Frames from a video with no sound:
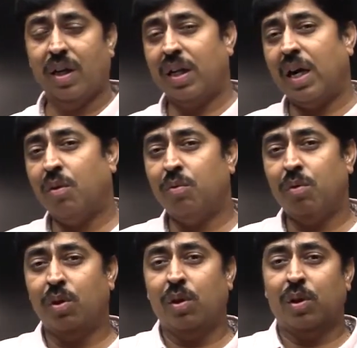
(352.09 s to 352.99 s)
Now,
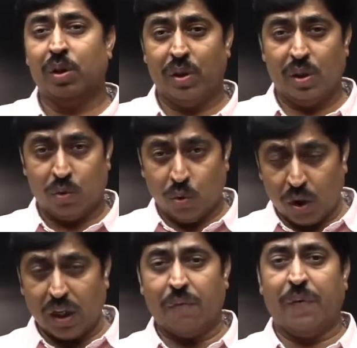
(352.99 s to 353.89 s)
the
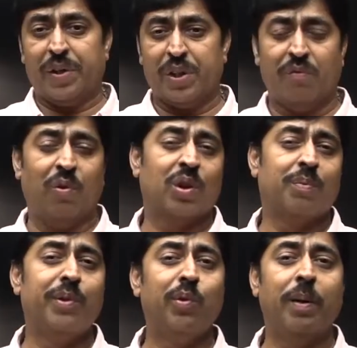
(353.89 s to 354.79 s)
total friction force
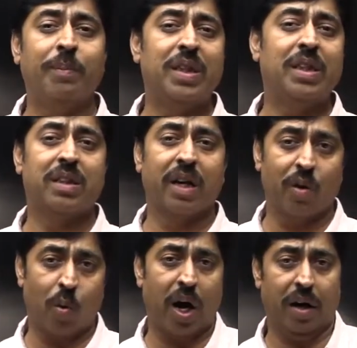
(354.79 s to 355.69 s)
mu mg is
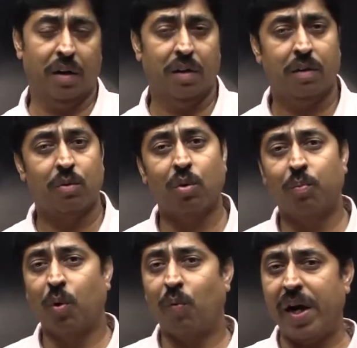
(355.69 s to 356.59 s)
required to
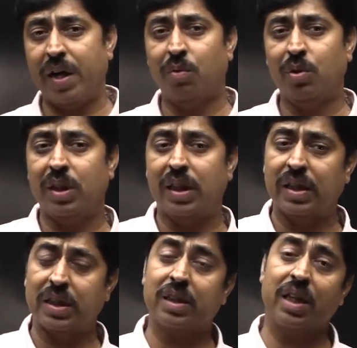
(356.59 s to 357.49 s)
provide you the
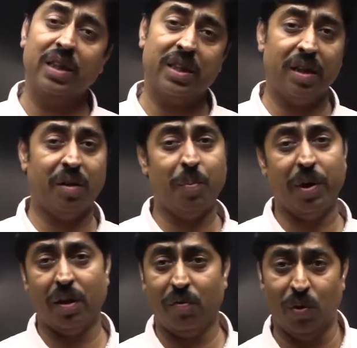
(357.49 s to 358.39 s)
necessary
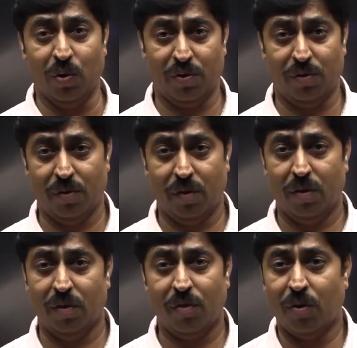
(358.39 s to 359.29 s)
centripetal force.
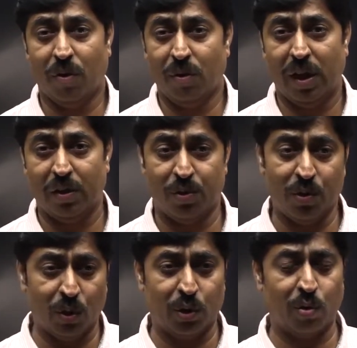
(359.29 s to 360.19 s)
So, there is
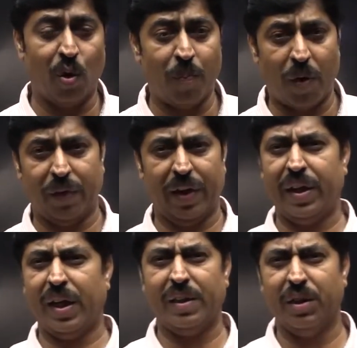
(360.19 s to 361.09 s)
no scope of any
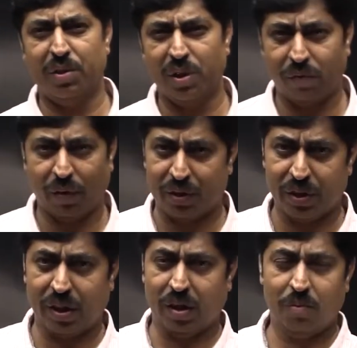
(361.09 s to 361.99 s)
tangential
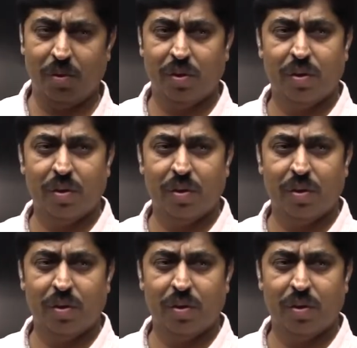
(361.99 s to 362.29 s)
friction now.